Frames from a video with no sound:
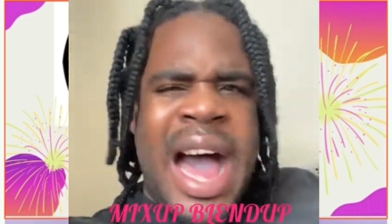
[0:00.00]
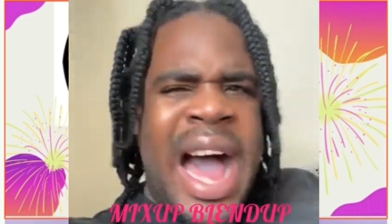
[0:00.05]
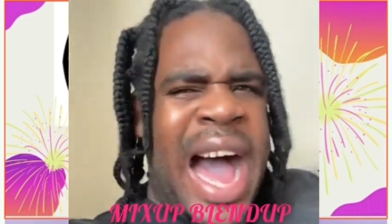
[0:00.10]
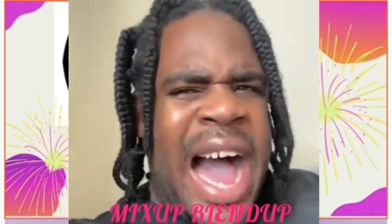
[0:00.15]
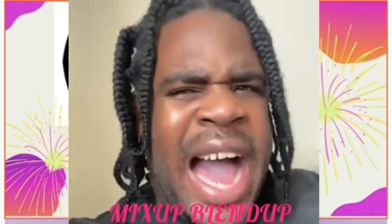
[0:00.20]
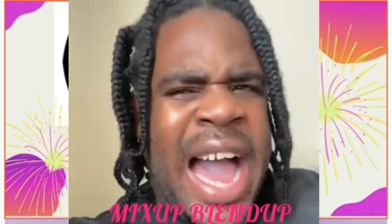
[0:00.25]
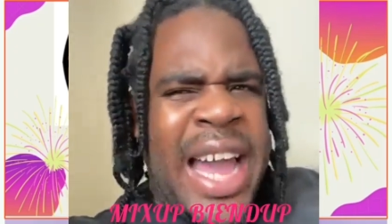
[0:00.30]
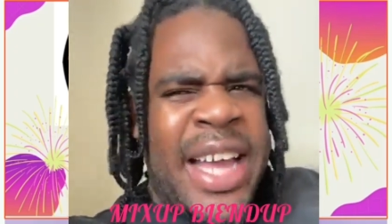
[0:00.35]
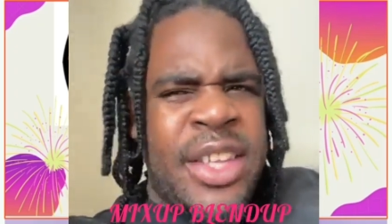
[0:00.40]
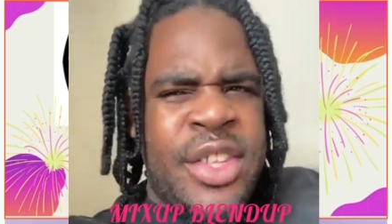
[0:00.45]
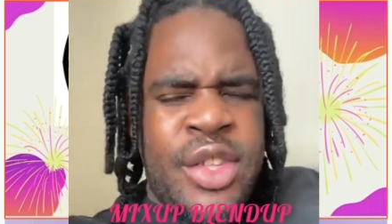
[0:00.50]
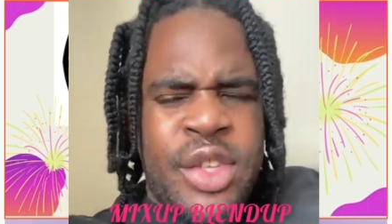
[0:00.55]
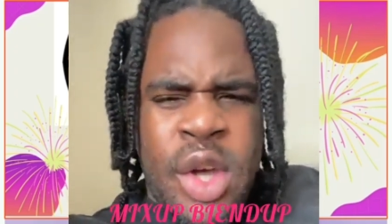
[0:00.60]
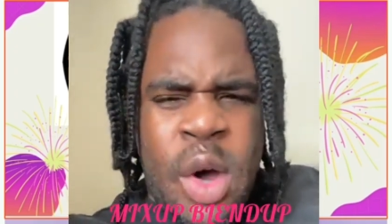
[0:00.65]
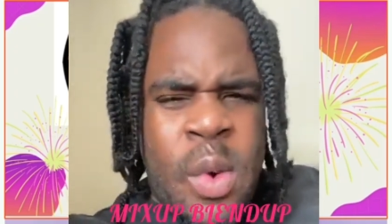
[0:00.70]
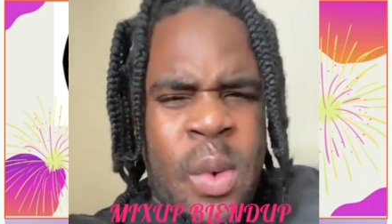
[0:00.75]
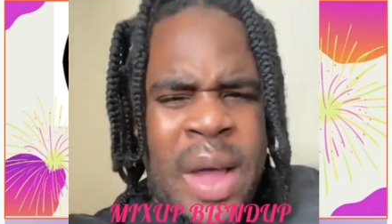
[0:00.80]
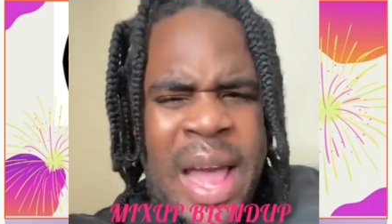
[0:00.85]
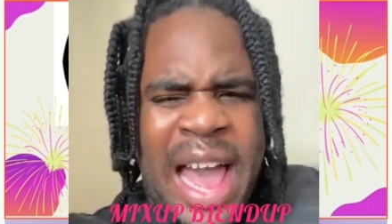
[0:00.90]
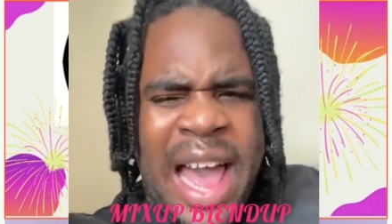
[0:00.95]
I
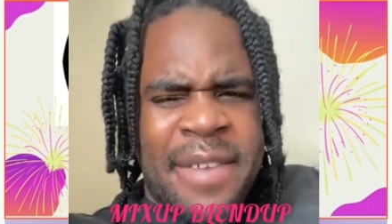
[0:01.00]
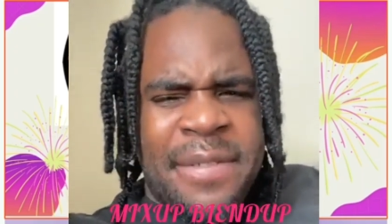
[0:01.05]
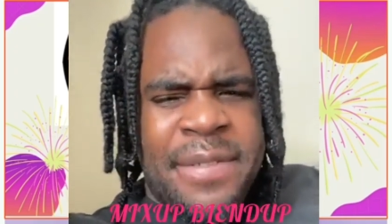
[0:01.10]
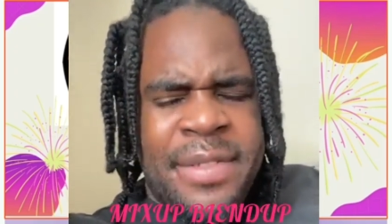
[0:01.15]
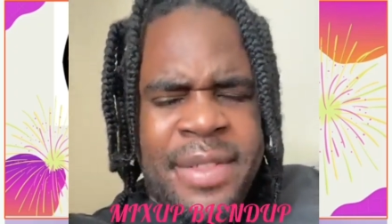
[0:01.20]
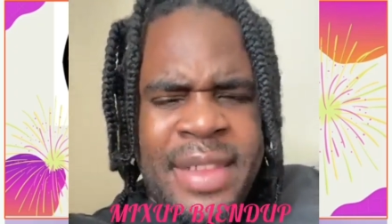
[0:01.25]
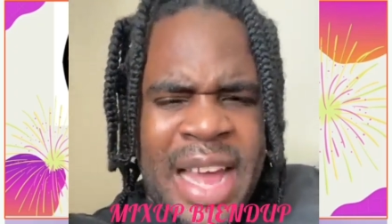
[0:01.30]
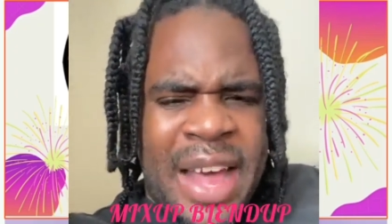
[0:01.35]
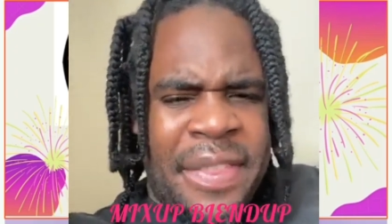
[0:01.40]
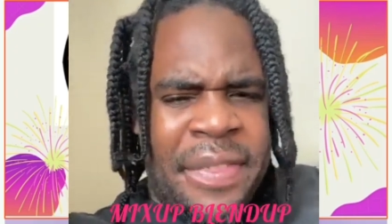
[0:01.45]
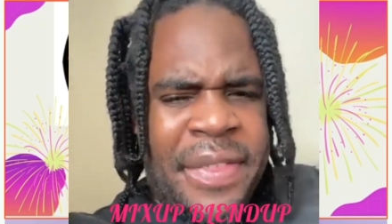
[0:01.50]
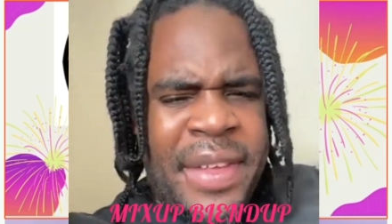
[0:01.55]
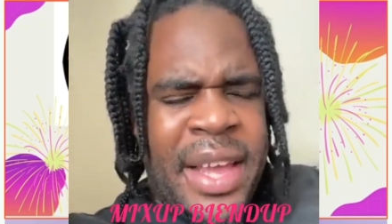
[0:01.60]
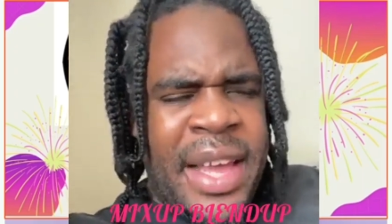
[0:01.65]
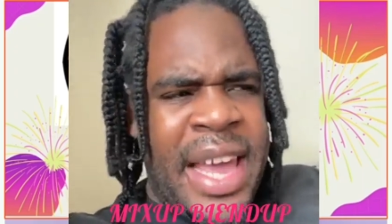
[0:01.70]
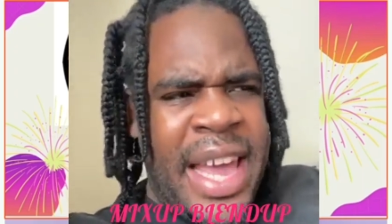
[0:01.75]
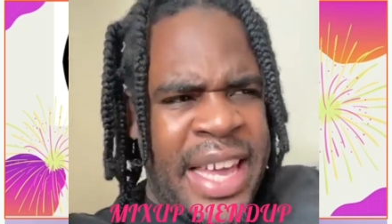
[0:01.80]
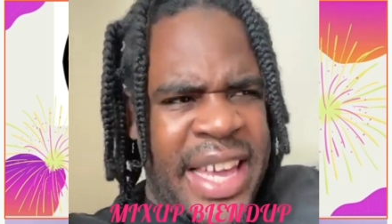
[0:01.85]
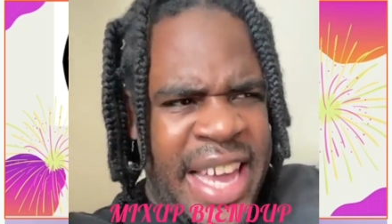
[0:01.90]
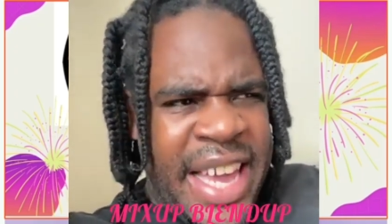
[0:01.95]
don't have
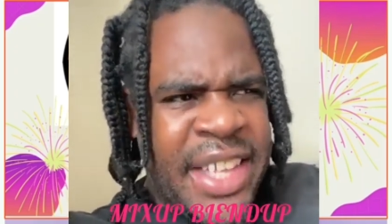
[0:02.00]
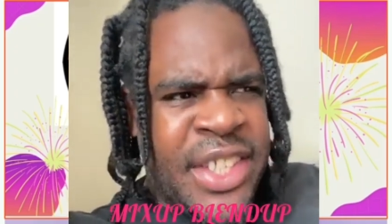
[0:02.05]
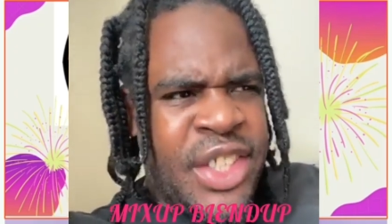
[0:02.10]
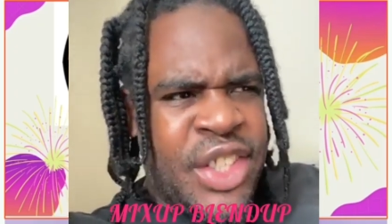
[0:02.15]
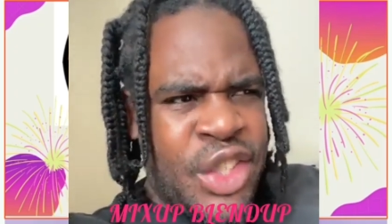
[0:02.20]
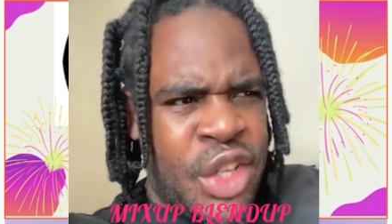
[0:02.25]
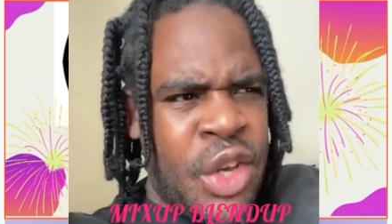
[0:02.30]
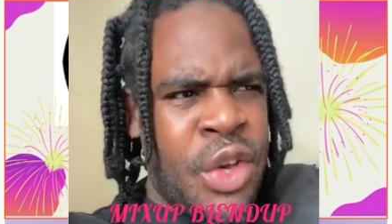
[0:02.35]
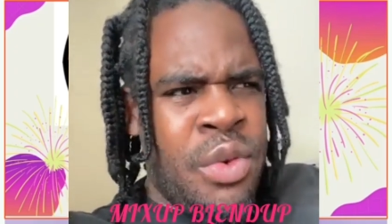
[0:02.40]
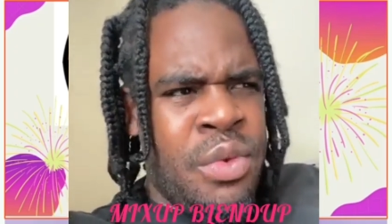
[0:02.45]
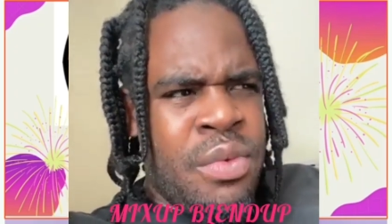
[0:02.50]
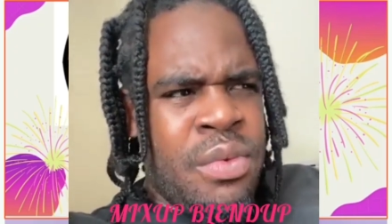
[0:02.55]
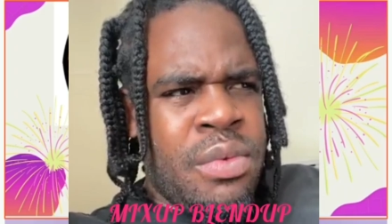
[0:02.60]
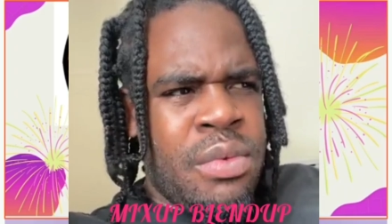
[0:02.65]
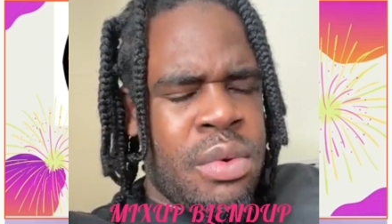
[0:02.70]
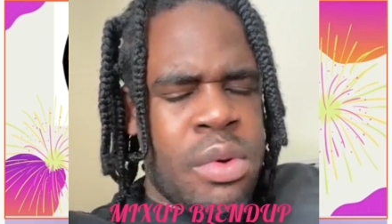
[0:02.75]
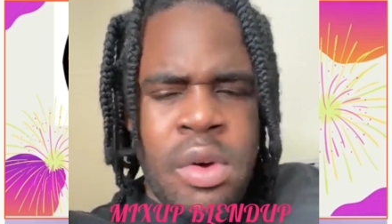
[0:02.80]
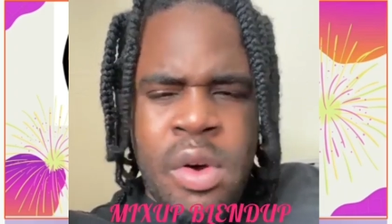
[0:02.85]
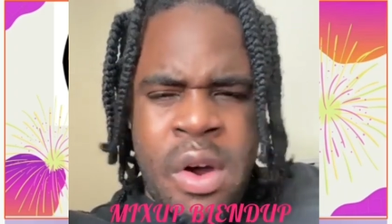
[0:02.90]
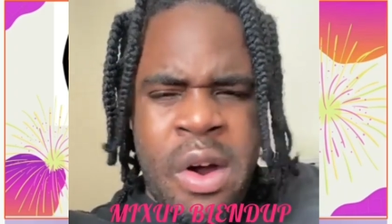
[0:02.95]
nothing against you
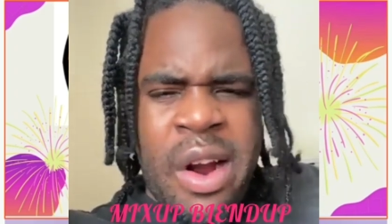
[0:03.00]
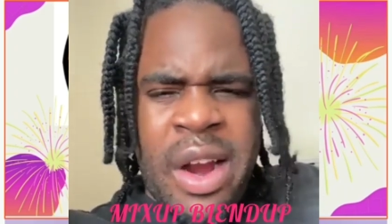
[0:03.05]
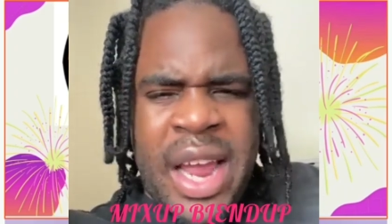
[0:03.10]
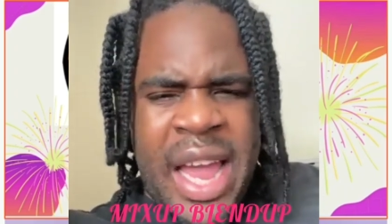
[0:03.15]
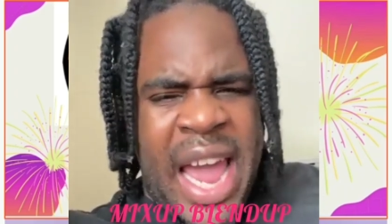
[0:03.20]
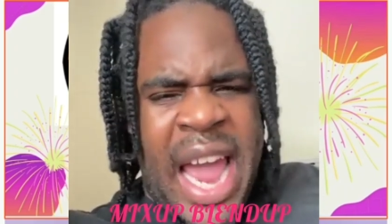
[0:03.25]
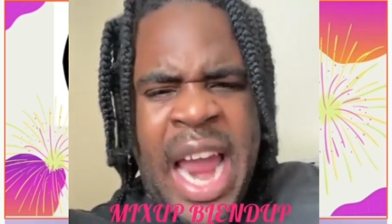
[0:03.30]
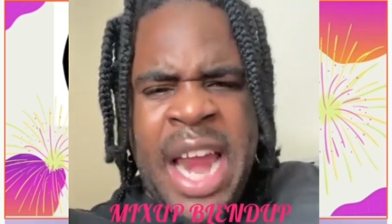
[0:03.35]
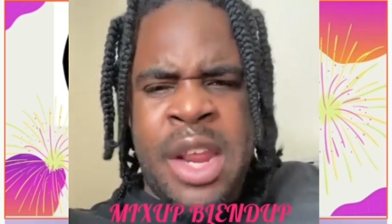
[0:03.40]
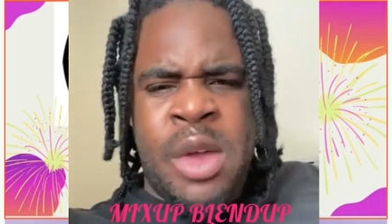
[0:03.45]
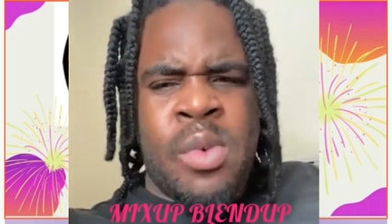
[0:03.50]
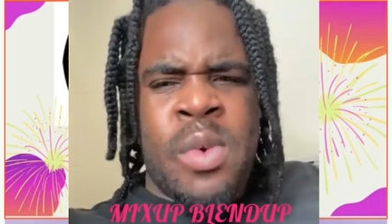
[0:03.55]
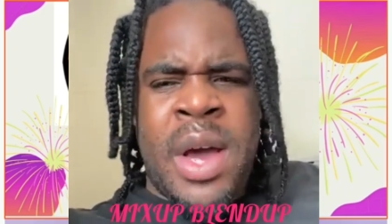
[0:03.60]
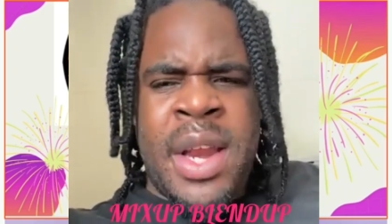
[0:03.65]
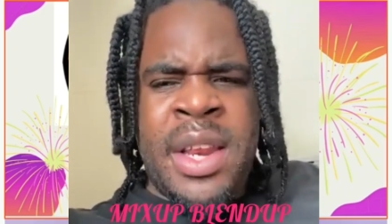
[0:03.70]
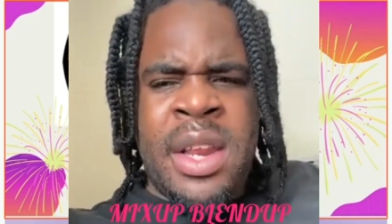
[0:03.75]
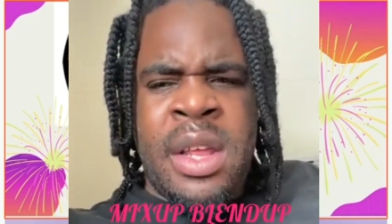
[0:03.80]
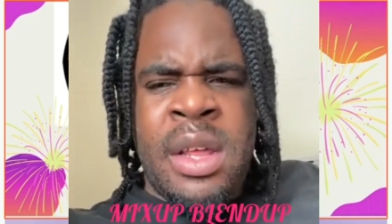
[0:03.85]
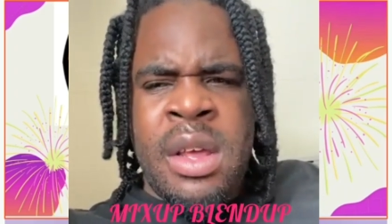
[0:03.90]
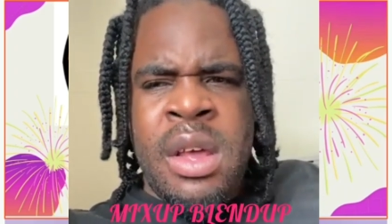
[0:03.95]
or
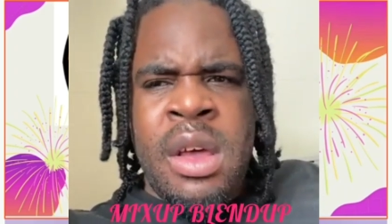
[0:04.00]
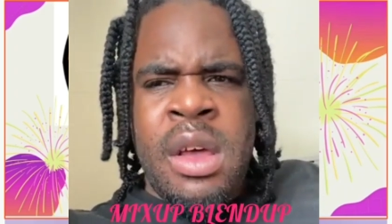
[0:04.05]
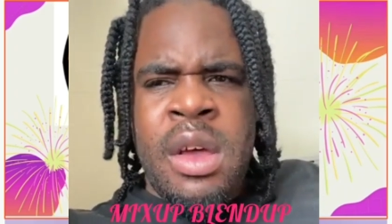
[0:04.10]
anyone